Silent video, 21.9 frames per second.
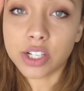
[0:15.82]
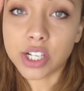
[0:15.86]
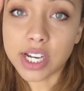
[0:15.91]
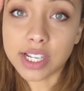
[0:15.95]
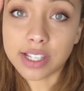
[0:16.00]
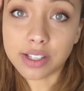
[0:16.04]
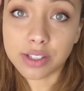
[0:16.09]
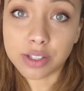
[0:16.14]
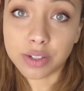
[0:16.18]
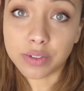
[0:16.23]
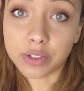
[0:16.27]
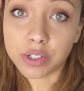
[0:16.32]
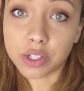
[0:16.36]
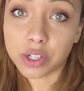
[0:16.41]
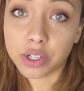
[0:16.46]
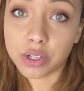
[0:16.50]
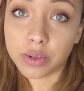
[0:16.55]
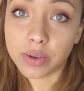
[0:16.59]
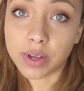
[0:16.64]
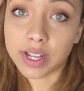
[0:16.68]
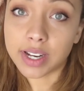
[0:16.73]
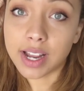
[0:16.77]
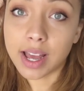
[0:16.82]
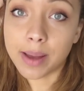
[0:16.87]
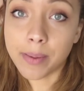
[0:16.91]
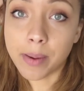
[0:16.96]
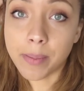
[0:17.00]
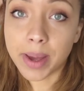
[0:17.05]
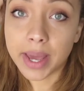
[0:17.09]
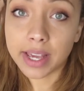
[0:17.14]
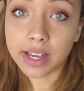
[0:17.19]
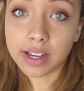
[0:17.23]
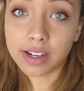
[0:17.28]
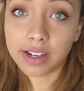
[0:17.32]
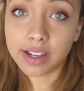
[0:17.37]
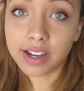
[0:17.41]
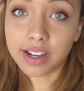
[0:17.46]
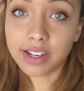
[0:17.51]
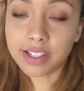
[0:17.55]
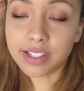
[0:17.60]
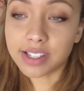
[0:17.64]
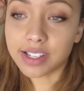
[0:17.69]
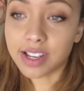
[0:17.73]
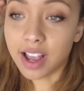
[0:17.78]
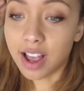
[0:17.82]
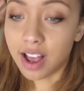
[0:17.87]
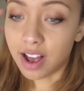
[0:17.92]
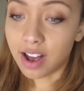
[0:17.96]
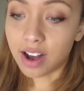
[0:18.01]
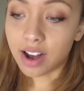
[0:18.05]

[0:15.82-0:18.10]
Jason's off to an MMA class.